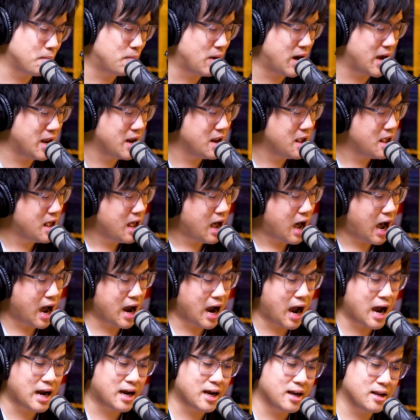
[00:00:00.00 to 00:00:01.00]
Yeah. But
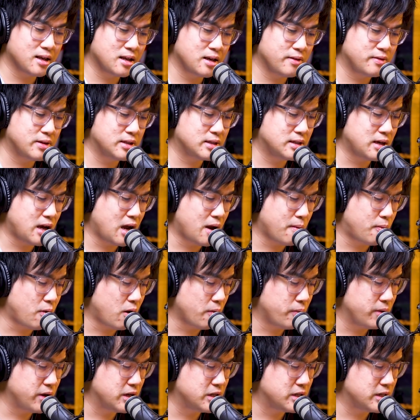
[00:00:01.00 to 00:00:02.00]
I gotta give this guy a
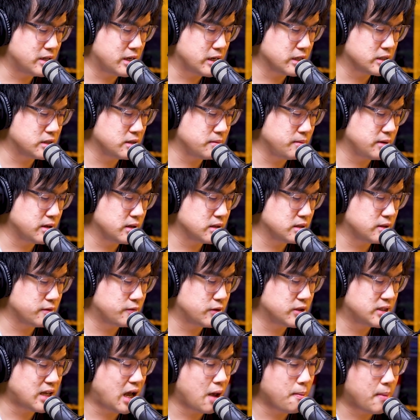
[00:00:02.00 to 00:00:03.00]
proper introduction because the
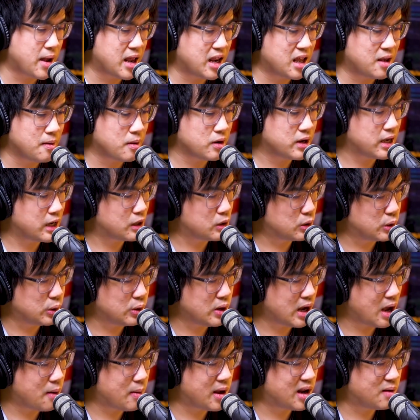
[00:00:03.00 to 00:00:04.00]
first time I met him, okay,
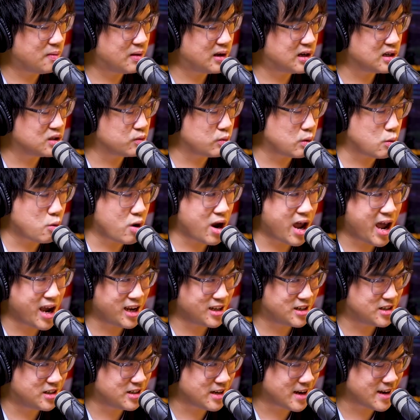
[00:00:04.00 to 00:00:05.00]
cool. I met him because we were
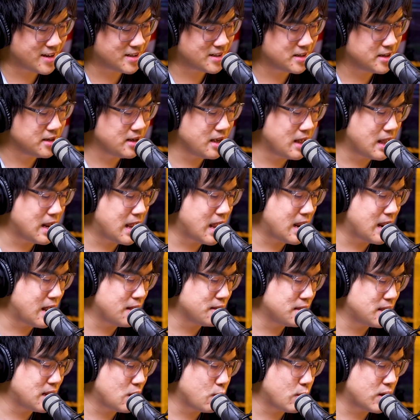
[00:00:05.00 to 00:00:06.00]
exercising, and then
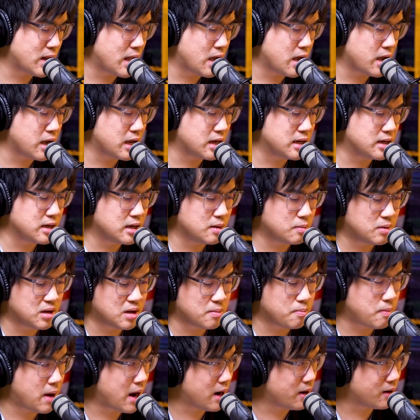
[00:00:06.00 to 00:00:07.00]
after that, when I did a bit
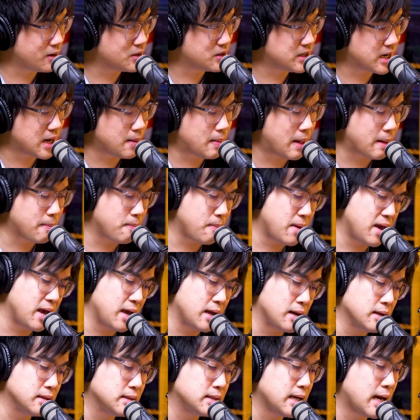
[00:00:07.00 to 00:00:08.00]
of background check, I'm like,
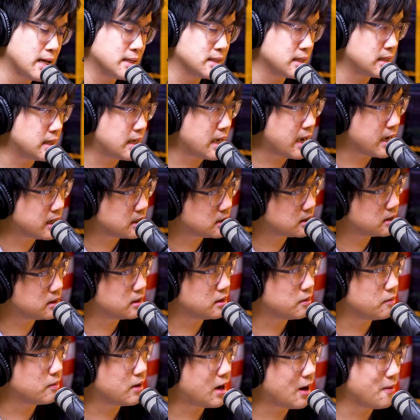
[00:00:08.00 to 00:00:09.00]
man, this guy's a
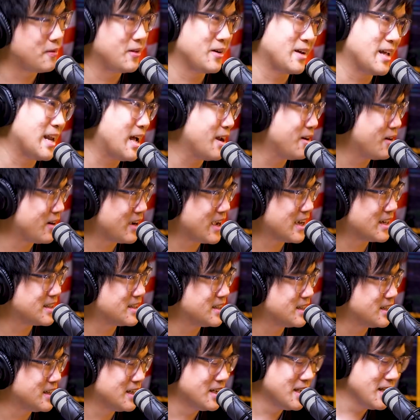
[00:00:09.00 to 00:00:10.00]
gangster. I mean, okay, not
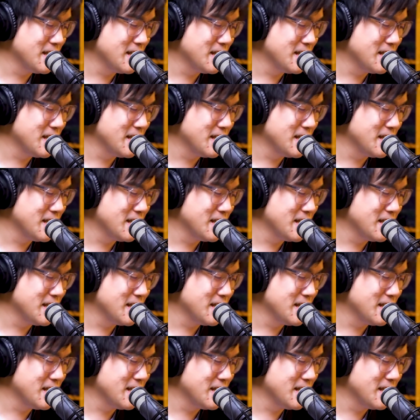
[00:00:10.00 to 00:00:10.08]
gangster.